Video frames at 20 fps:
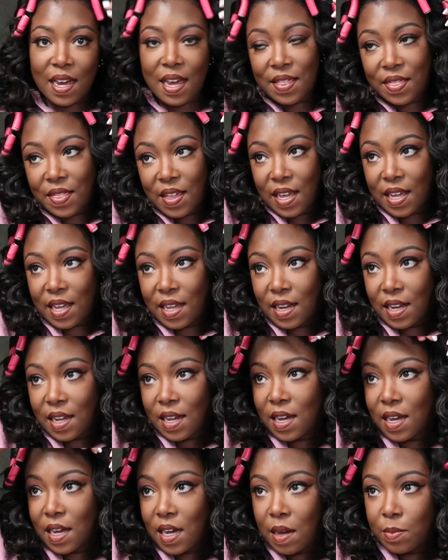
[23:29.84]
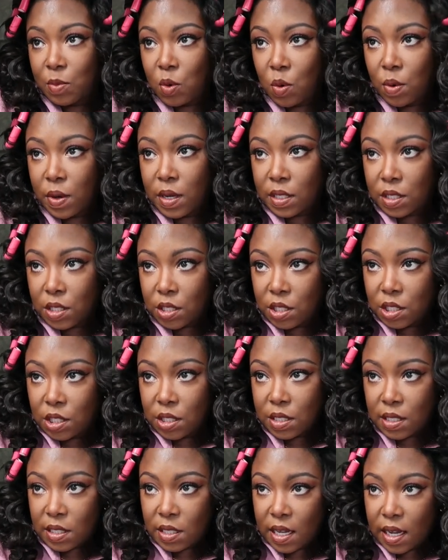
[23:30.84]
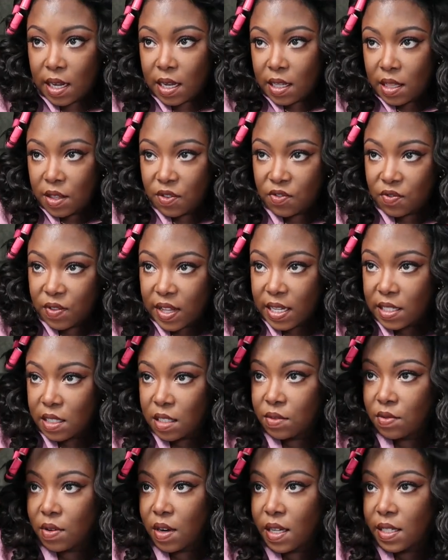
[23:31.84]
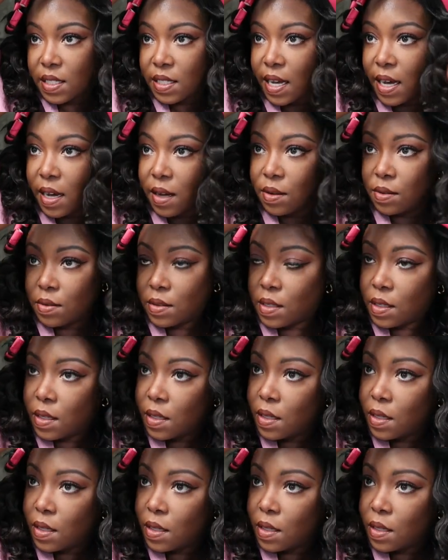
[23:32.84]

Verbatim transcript: And then I'm going to just take the flexi rods out.